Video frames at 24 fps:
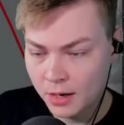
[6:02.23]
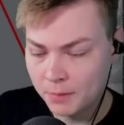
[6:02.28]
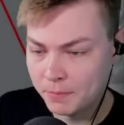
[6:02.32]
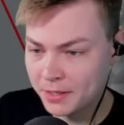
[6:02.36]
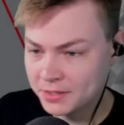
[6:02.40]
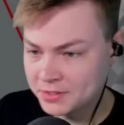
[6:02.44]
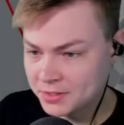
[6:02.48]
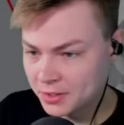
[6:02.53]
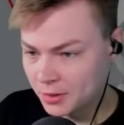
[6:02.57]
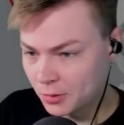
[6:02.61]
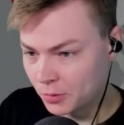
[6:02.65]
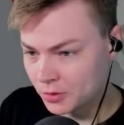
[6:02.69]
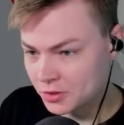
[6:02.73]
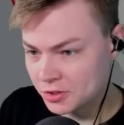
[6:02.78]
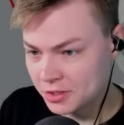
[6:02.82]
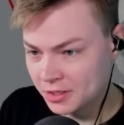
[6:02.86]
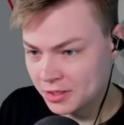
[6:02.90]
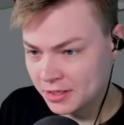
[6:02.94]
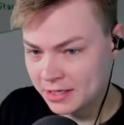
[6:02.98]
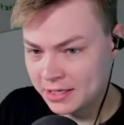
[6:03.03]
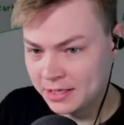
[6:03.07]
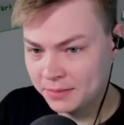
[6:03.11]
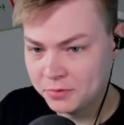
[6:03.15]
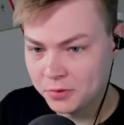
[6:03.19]
basically, we're just
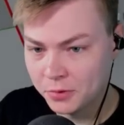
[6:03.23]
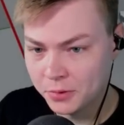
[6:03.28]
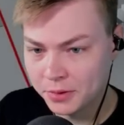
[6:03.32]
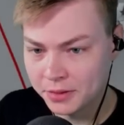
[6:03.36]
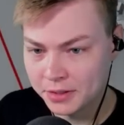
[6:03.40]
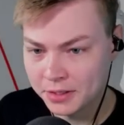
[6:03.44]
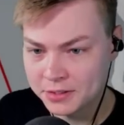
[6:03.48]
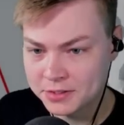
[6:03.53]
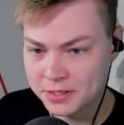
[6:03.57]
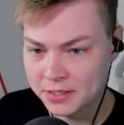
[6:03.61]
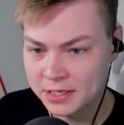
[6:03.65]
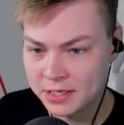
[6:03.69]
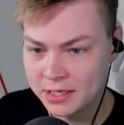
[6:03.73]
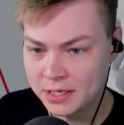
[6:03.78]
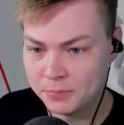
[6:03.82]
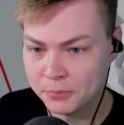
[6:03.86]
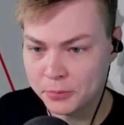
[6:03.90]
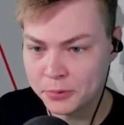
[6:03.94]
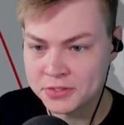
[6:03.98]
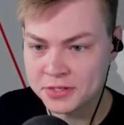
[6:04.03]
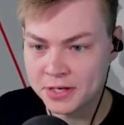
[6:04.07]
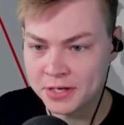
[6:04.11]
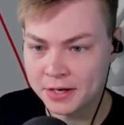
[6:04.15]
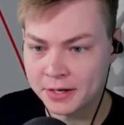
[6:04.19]
going to keep doing this and keep
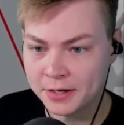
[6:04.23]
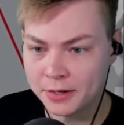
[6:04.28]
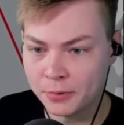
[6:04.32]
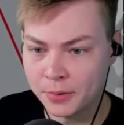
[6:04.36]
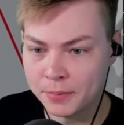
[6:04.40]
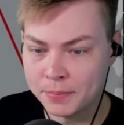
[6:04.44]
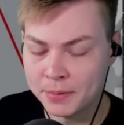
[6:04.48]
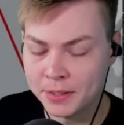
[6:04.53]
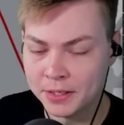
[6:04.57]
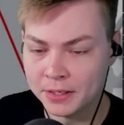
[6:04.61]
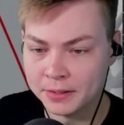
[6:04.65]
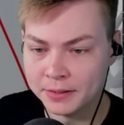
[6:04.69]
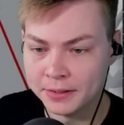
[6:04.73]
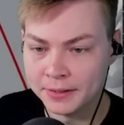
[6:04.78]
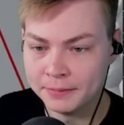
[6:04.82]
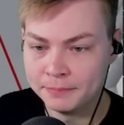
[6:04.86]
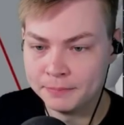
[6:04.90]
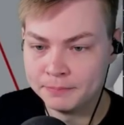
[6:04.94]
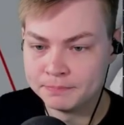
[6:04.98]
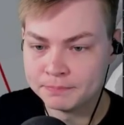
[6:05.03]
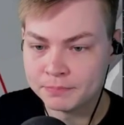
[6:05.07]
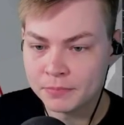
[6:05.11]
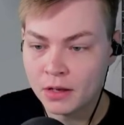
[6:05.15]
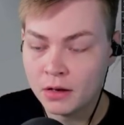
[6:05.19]
resetting it repeatedly.
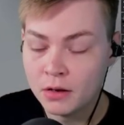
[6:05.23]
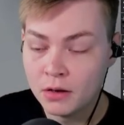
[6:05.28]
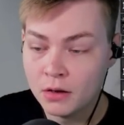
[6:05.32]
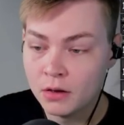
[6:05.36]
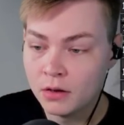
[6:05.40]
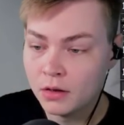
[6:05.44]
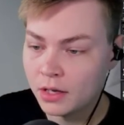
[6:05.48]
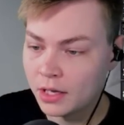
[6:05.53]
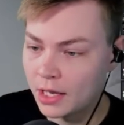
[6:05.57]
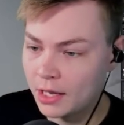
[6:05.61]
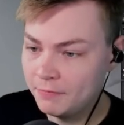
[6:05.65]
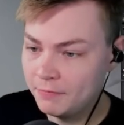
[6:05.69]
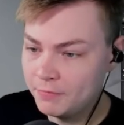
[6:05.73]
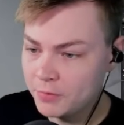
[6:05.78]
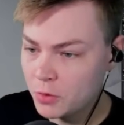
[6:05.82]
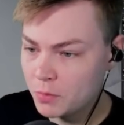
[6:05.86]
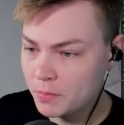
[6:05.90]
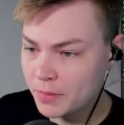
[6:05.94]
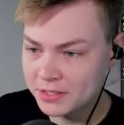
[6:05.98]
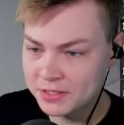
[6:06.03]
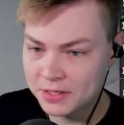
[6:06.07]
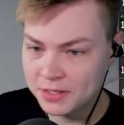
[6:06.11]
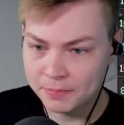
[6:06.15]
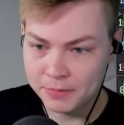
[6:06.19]
If you
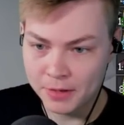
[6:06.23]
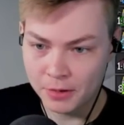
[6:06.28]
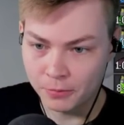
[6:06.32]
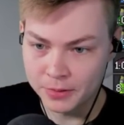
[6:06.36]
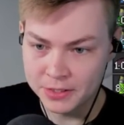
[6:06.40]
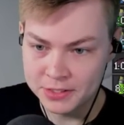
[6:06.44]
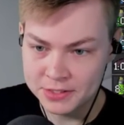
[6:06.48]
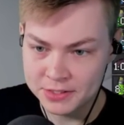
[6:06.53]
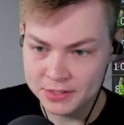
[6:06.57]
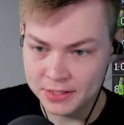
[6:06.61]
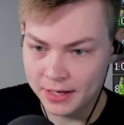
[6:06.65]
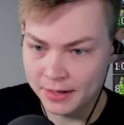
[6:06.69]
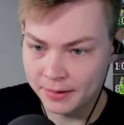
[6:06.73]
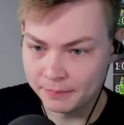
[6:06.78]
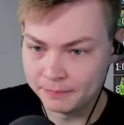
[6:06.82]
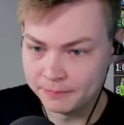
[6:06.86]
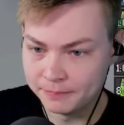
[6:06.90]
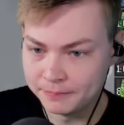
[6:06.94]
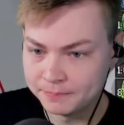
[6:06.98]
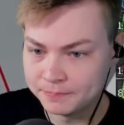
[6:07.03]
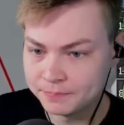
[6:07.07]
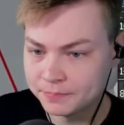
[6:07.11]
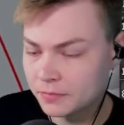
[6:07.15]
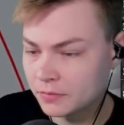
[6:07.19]
mess up that reset,
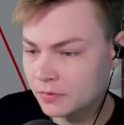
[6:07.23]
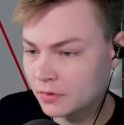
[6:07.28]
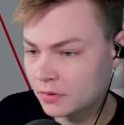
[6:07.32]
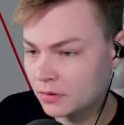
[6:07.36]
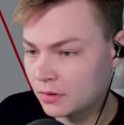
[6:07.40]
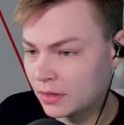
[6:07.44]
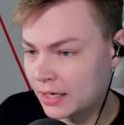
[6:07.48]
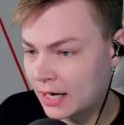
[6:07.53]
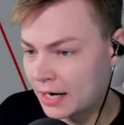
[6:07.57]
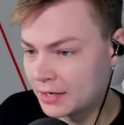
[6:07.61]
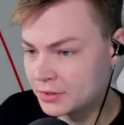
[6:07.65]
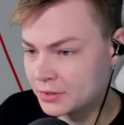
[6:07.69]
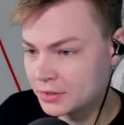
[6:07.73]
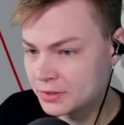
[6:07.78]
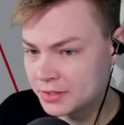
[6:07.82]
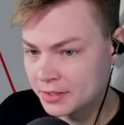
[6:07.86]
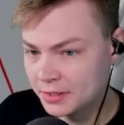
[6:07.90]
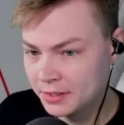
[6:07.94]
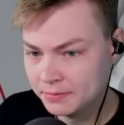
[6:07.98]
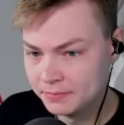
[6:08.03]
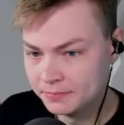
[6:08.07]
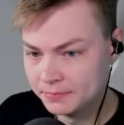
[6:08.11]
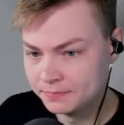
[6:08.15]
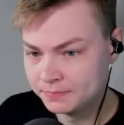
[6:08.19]
like I just
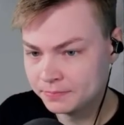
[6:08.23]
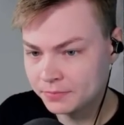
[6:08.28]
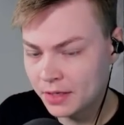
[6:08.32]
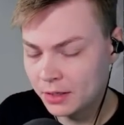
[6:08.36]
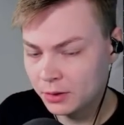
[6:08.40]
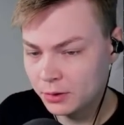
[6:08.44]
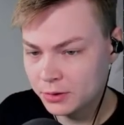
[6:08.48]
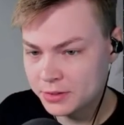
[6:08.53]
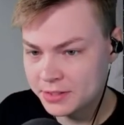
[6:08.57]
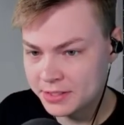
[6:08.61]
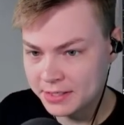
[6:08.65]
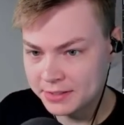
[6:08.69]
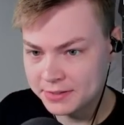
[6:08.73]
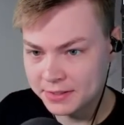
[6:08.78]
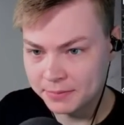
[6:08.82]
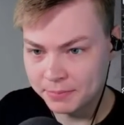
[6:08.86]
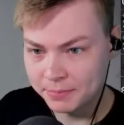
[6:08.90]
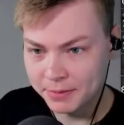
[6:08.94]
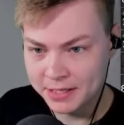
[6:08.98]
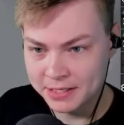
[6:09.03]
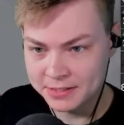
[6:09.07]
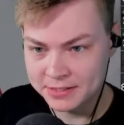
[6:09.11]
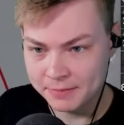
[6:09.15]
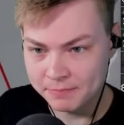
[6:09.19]
did, it looks easy
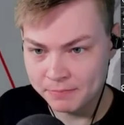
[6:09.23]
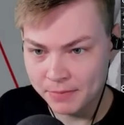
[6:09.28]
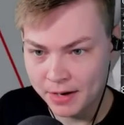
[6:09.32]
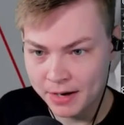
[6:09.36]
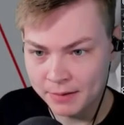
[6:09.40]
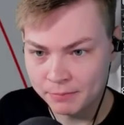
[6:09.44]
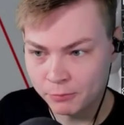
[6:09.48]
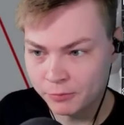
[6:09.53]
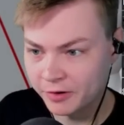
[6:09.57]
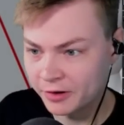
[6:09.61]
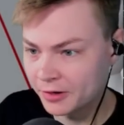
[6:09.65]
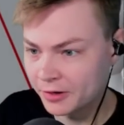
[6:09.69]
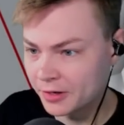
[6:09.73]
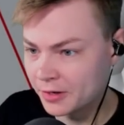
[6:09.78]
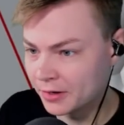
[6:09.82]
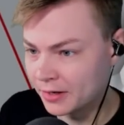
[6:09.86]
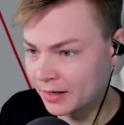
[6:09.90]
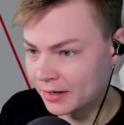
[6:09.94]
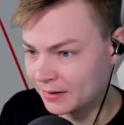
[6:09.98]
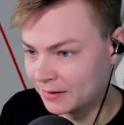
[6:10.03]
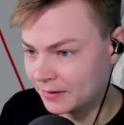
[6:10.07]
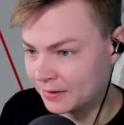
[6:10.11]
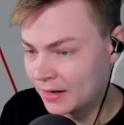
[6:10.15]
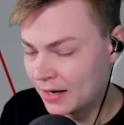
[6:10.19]
because I'm very good at
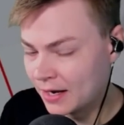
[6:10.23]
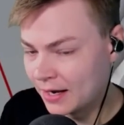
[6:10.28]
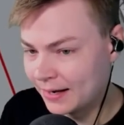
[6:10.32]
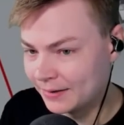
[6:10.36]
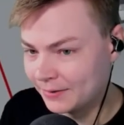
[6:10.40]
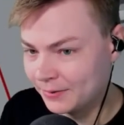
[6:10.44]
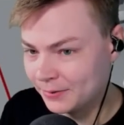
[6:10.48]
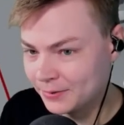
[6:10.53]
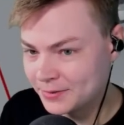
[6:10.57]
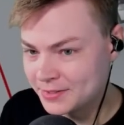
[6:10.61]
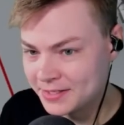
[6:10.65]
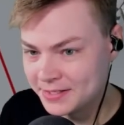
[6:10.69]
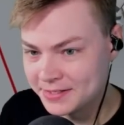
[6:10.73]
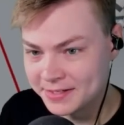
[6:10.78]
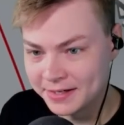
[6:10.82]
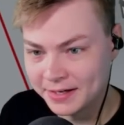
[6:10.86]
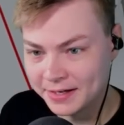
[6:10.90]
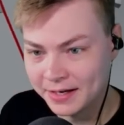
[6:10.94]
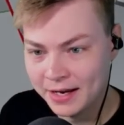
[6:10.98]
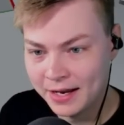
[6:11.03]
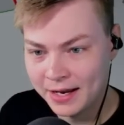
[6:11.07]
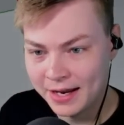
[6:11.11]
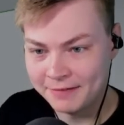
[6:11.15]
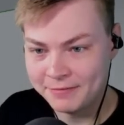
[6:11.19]
it. It looks easy.
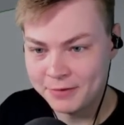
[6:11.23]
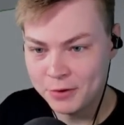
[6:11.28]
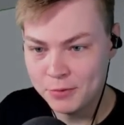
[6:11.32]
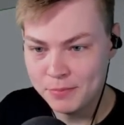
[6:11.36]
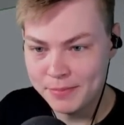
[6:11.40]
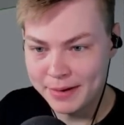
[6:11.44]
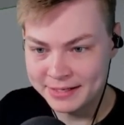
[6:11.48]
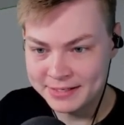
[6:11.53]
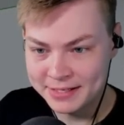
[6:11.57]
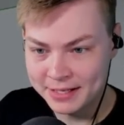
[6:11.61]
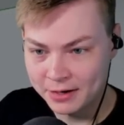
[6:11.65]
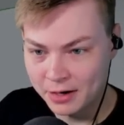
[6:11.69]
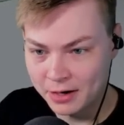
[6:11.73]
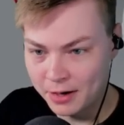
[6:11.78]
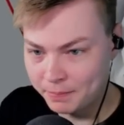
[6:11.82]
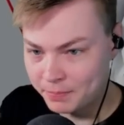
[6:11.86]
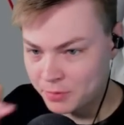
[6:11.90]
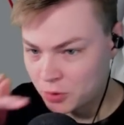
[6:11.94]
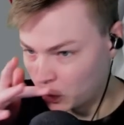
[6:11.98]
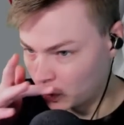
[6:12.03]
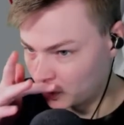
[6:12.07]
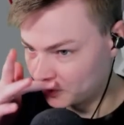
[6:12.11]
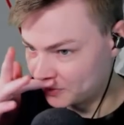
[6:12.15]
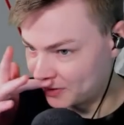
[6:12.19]
If you mess that up,
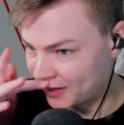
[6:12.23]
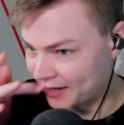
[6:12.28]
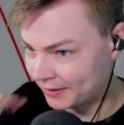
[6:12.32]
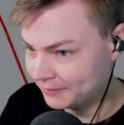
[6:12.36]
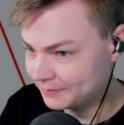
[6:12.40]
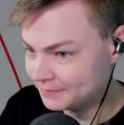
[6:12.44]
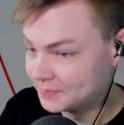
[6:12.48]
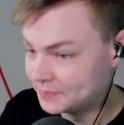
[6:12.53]
you will die.